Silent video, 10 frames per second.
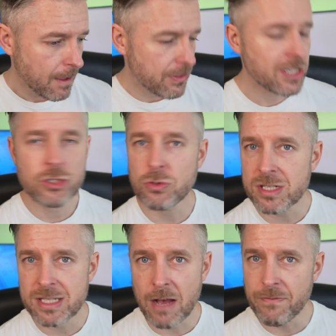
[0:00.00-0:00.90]
this sort of
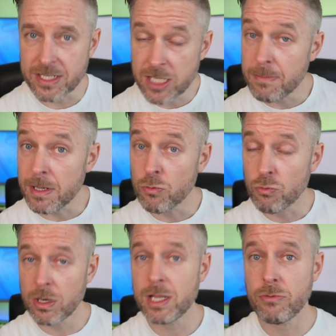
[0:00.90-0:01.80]
stuff is going to be
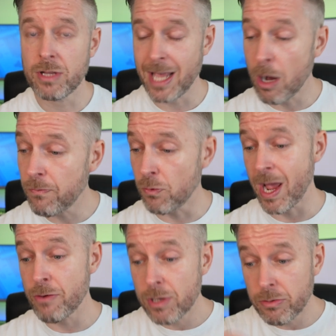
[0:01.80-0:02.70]
really, really helpful
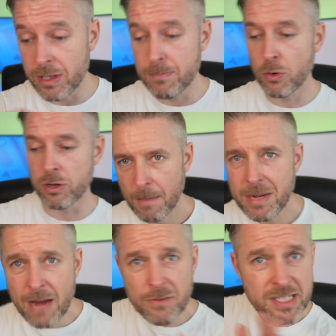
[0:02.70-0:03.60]
and really, really important. I
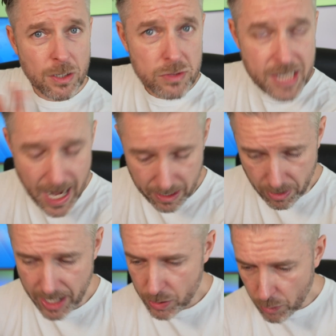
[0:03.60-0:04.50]
mean, every single day,
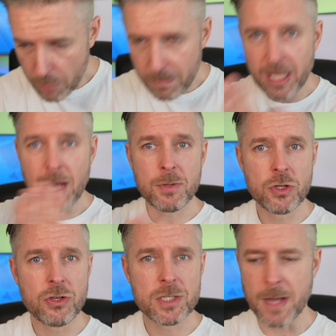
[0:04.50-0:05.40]
right? You're opening up your
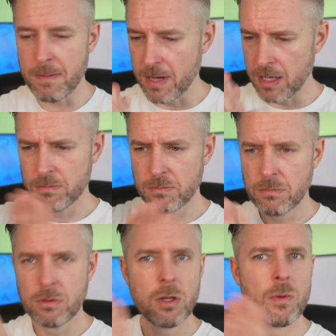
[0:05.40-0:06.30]
newspaper.
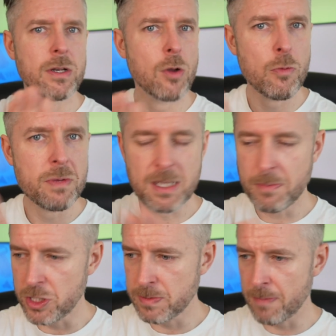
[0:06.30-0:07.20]
No one opens up a
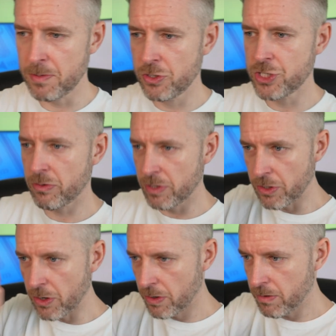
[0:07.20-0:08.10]
newspaper. You generally
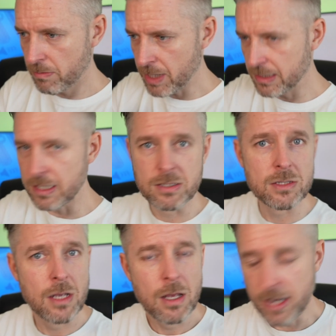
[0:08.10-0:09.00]
go like
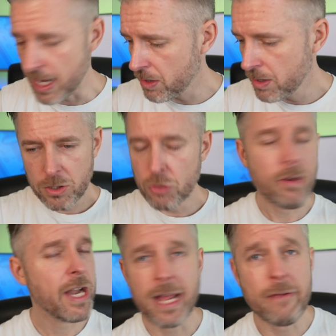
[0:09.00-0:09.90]
this. Now, you're
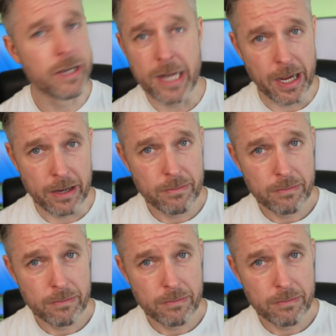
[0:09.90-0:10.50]
reading every day